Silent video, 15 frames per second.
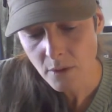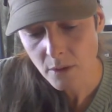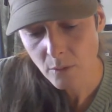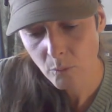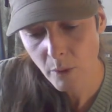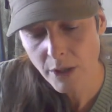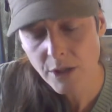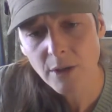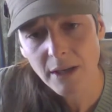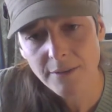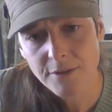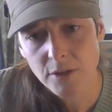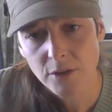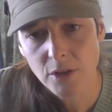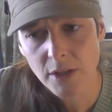what you have
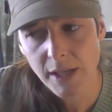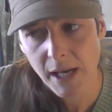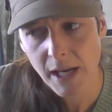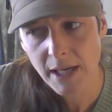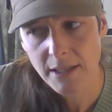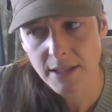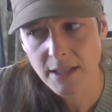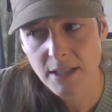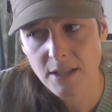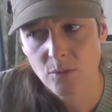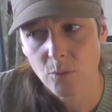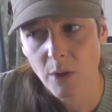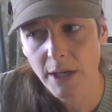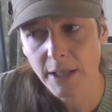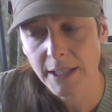to look at is
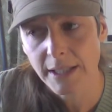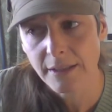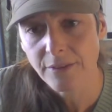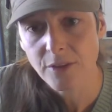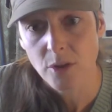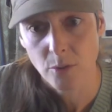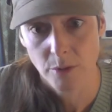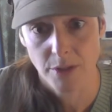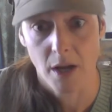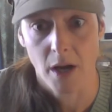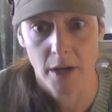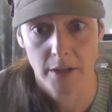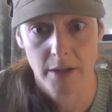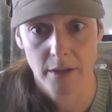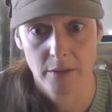what if you
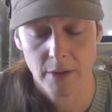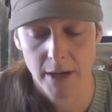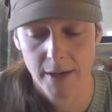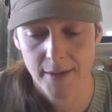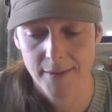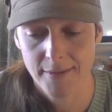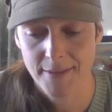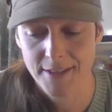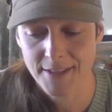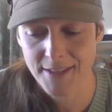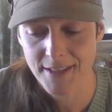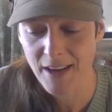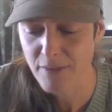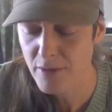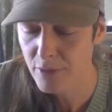suck, right? This
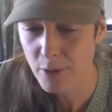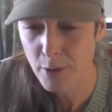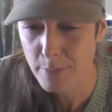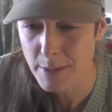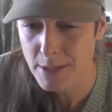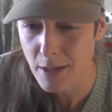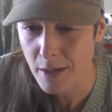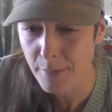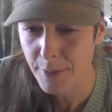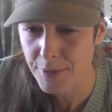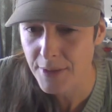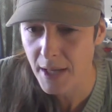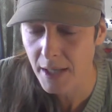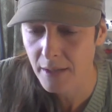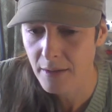have you ever heard me talk
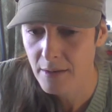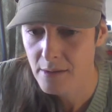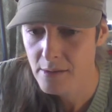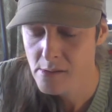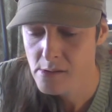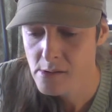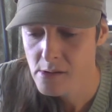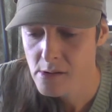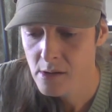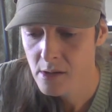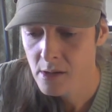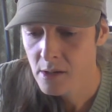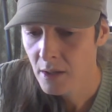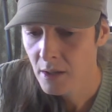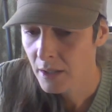about that?
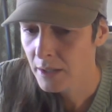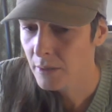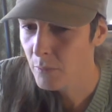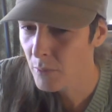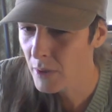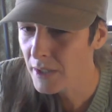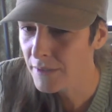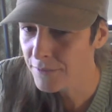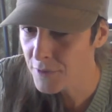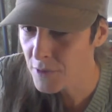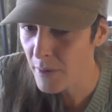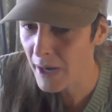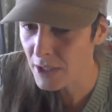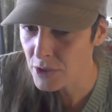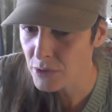Yeah. What if you
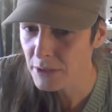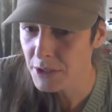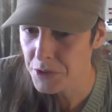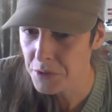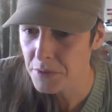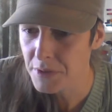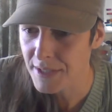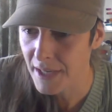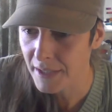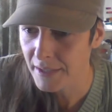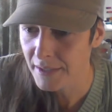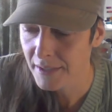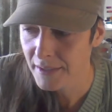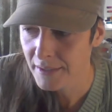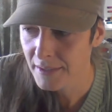actually do suck?
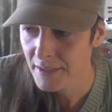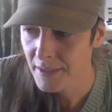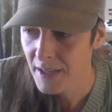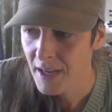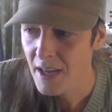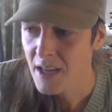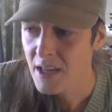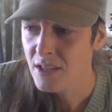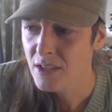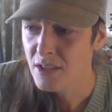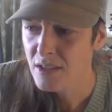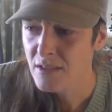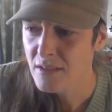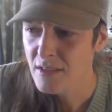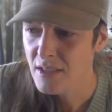
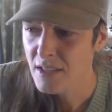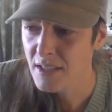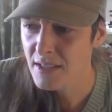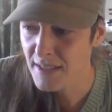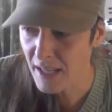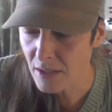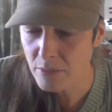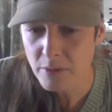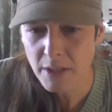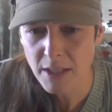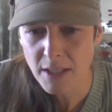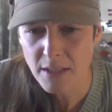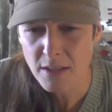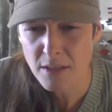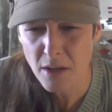Is that
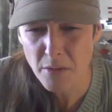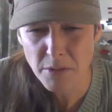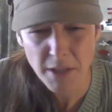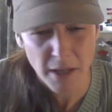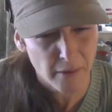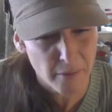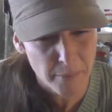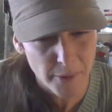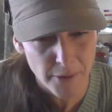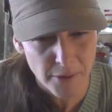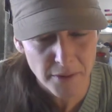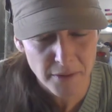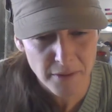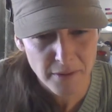really so terrible?